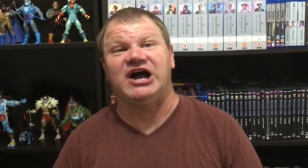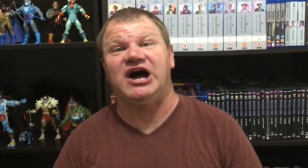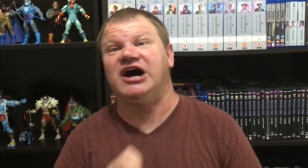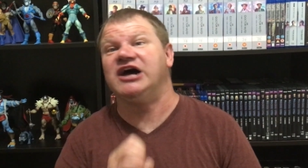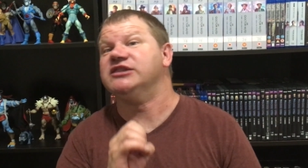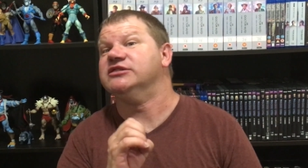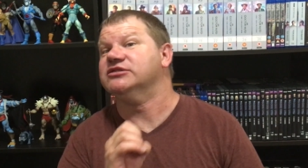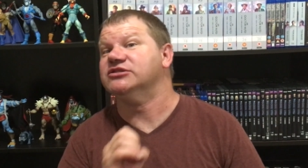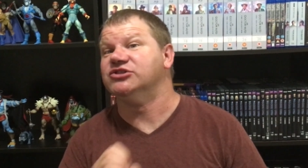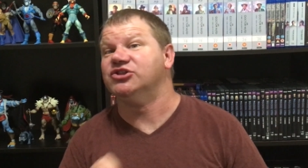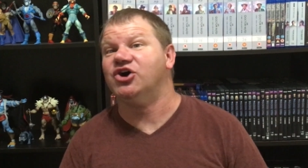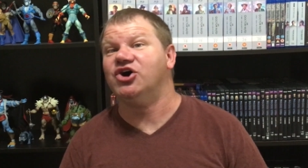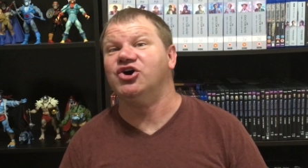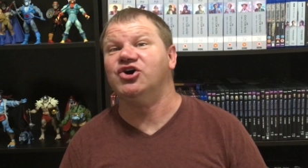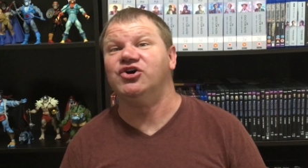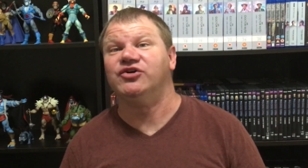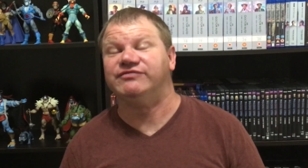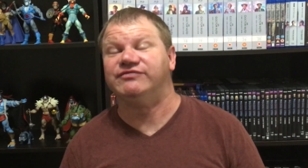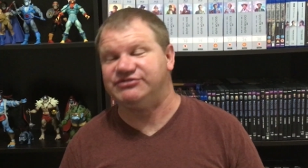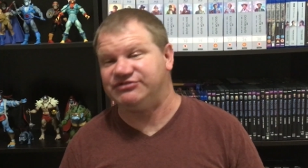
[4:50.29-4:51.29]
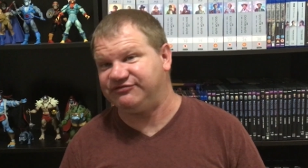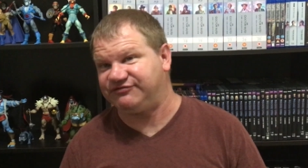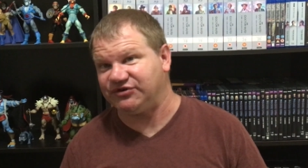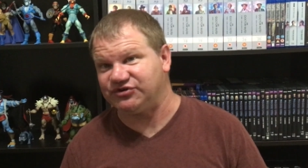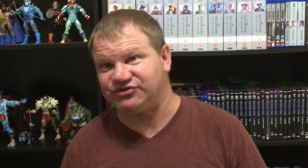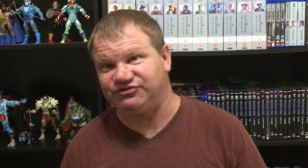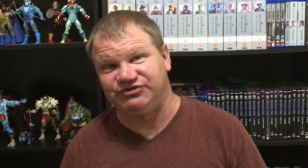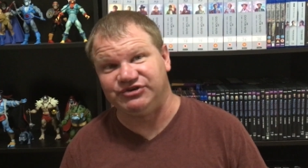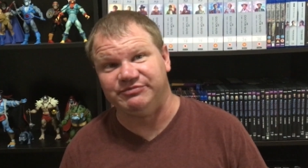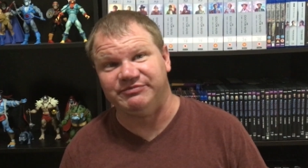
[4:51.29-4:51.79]
I loved the
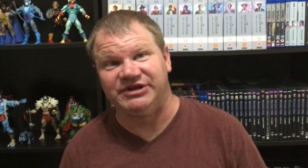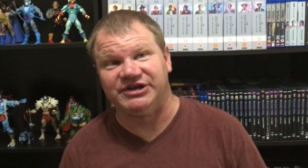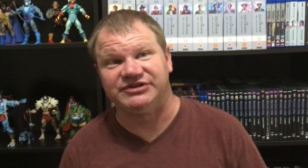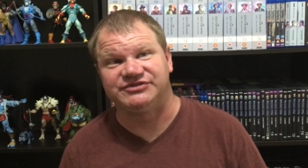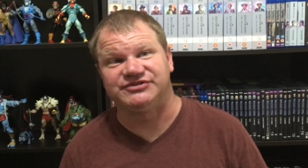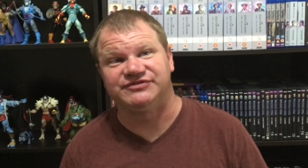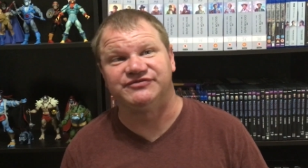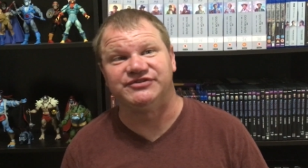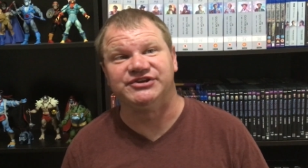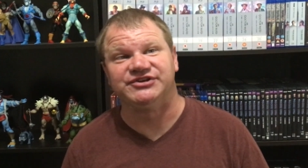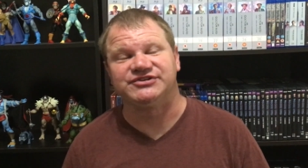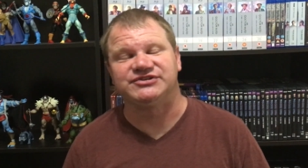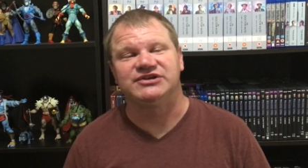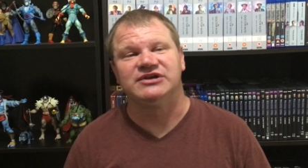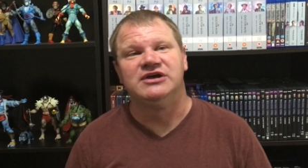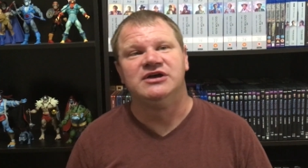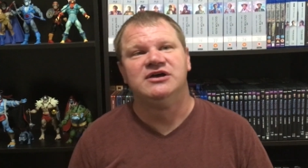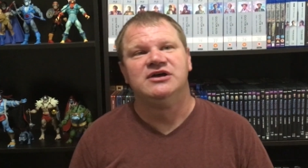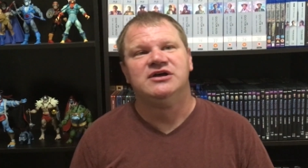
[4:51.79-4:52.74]
first few minutes of this.